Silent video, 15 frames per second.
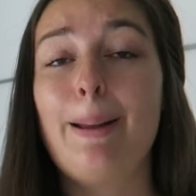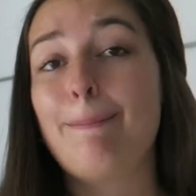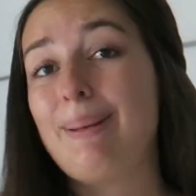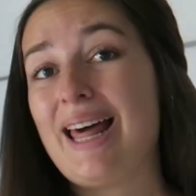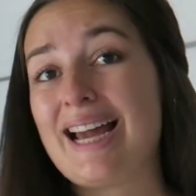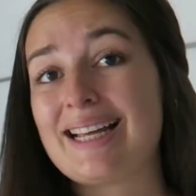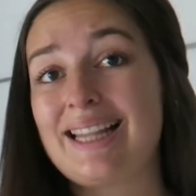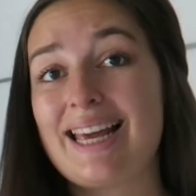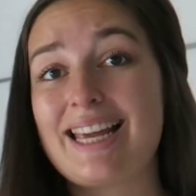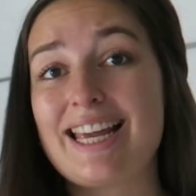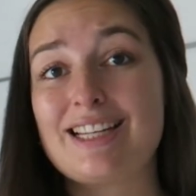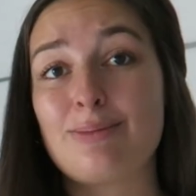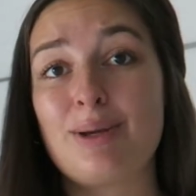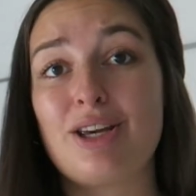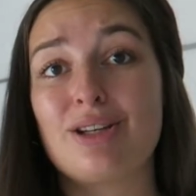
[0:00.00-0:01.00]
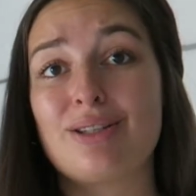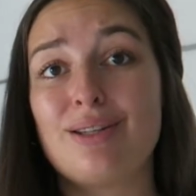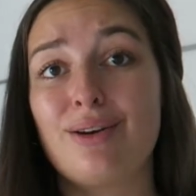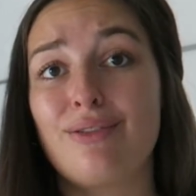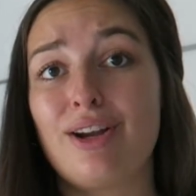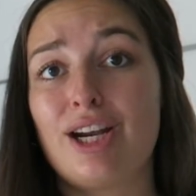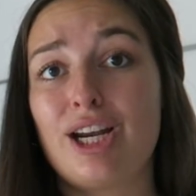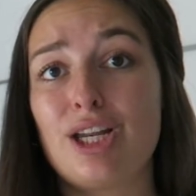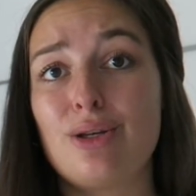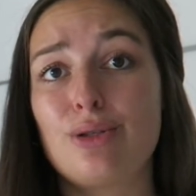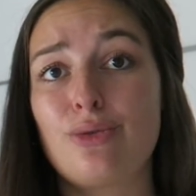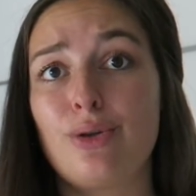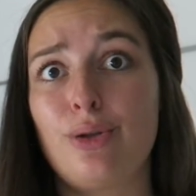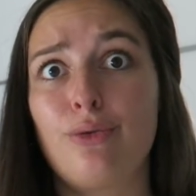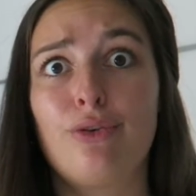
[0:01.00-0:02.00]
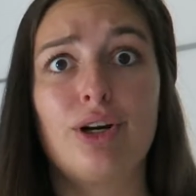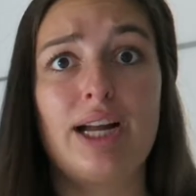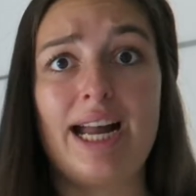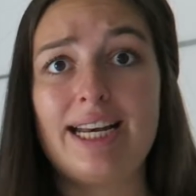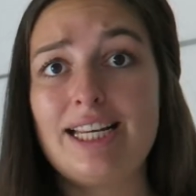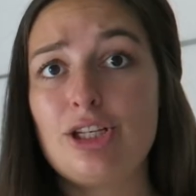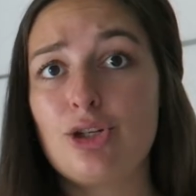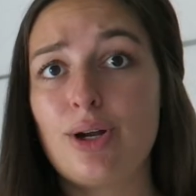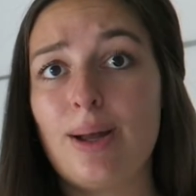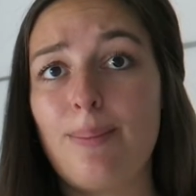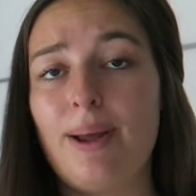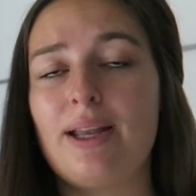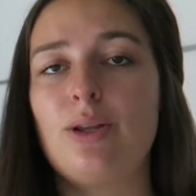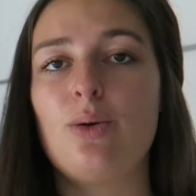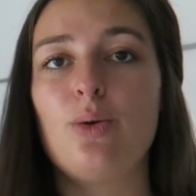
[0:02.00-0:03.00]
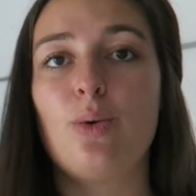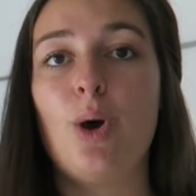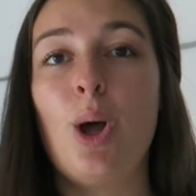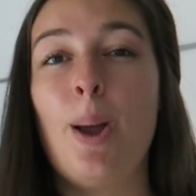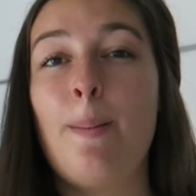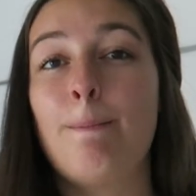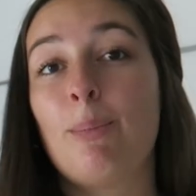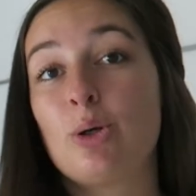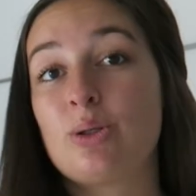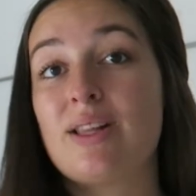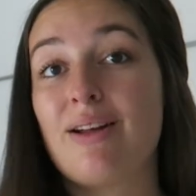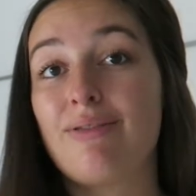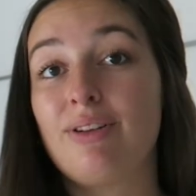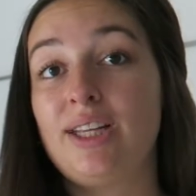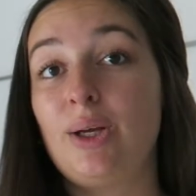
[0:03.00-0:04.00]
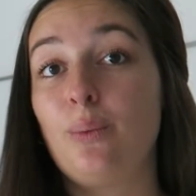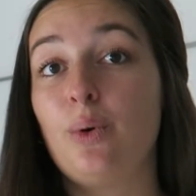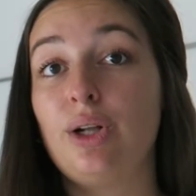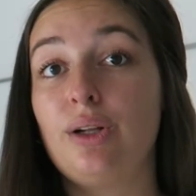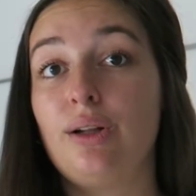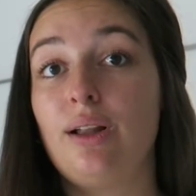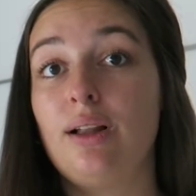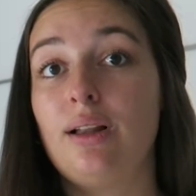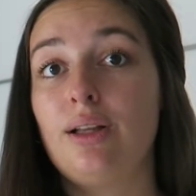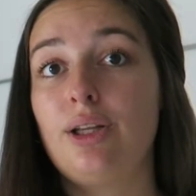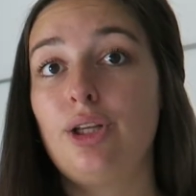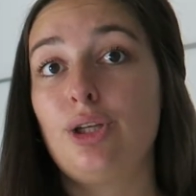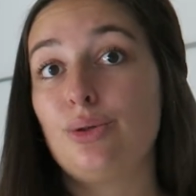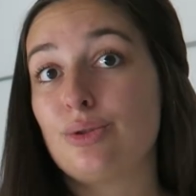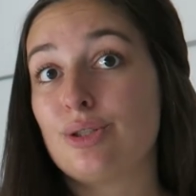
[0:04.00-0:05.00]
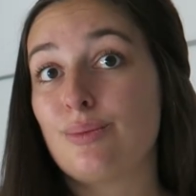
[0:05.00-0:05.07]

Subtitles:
black leggings because they're very useful for any trip and you most definitely will use